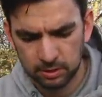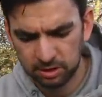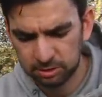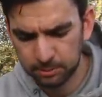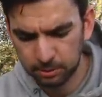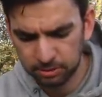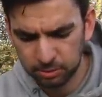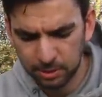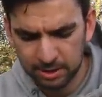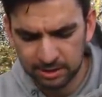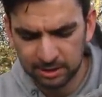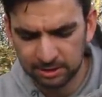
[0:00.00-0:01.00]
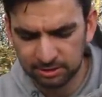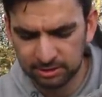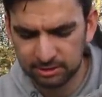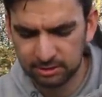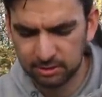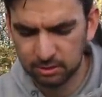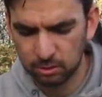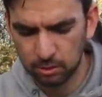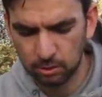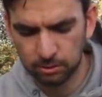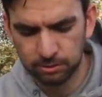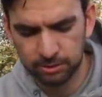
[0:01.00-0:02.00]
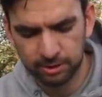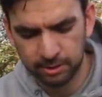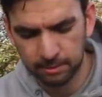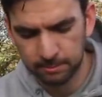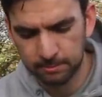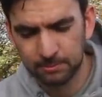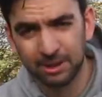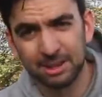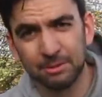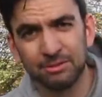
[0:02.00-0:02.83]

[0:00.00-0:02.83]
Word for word: you're supposed to wear these under like